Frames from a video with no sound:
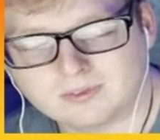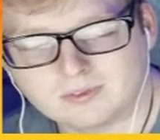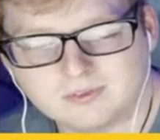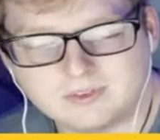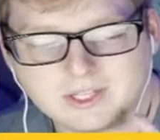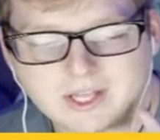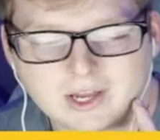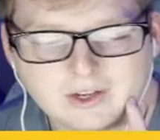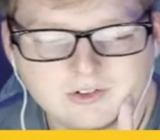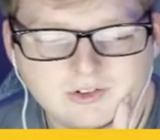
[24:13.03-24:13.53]

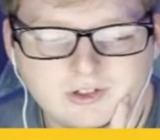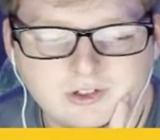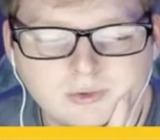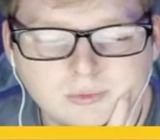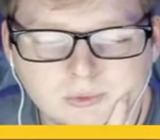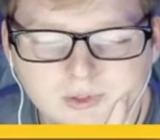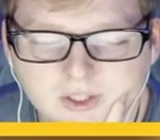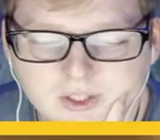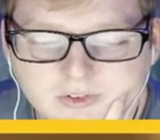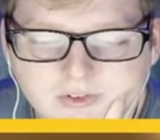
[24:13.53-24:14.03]
Actually, I didn't
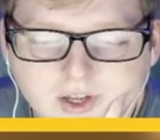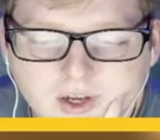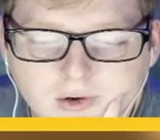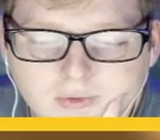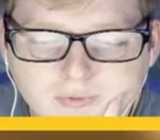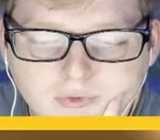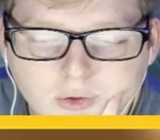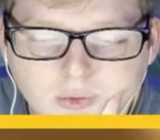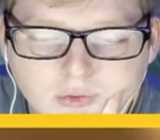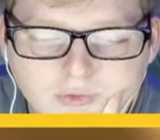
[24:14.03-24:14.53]
realize how
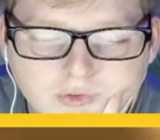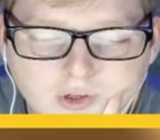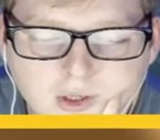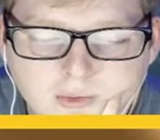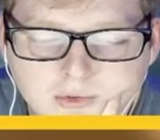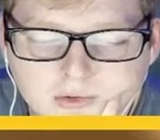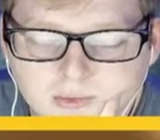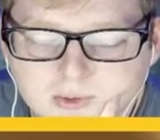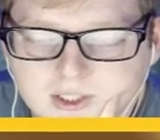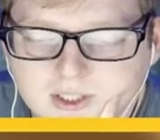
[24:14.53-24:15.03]
few and far
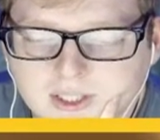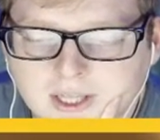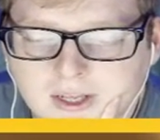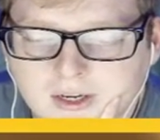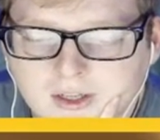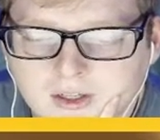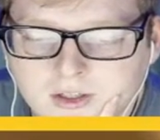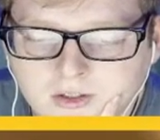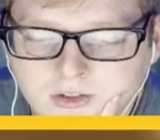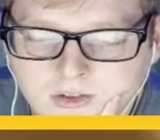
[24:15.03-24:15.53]
between that
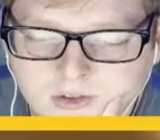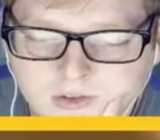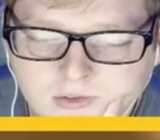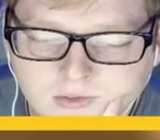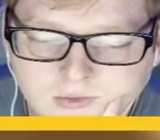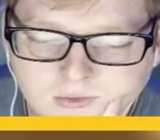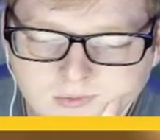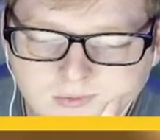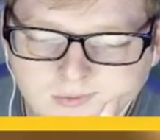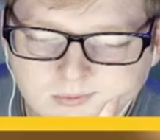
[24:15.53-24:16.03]
is,
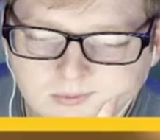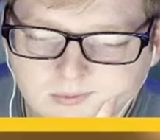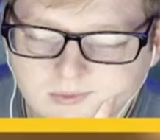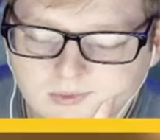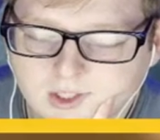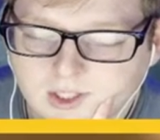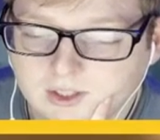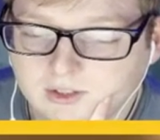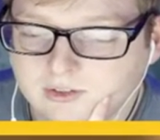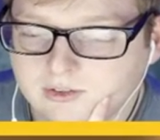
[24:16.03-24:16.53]

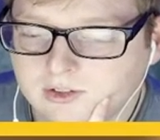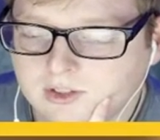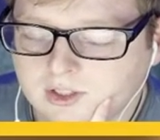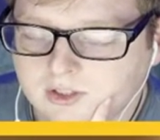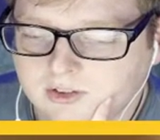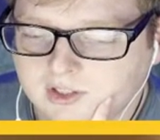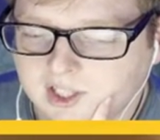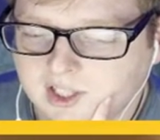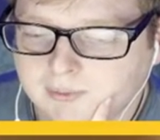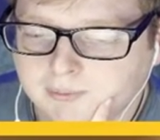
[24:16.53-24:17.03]
at least in this
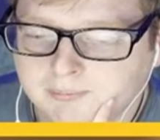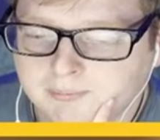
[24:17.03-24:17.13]
game.